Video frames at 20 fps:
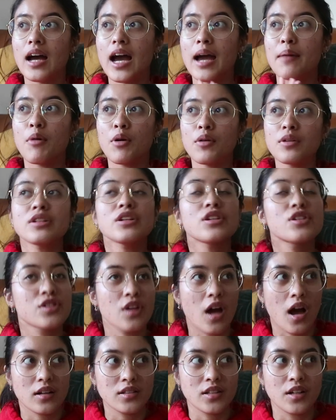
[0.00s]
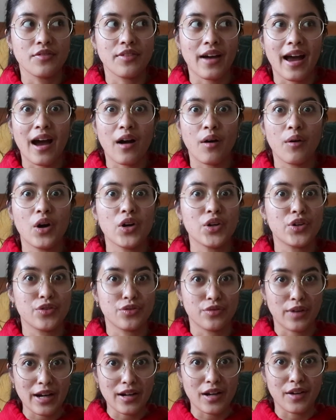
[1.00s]
I'm only shocked of how
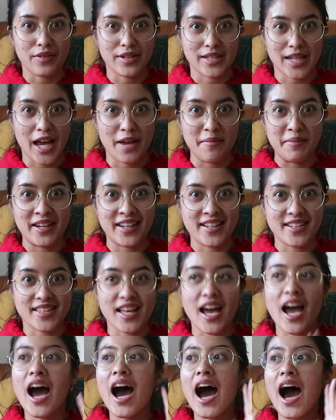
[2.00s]
great of a time it is.